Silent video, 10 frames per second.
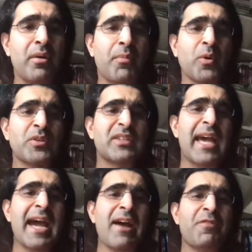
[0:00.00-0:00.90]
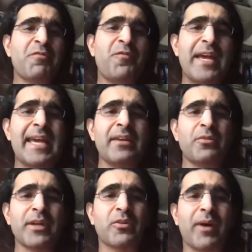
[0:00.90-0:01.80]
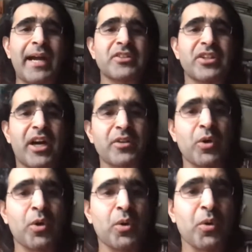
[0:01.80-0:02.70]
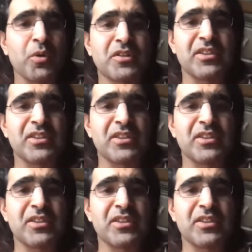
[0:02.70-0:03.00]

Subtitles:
Most everything requires cargo holds,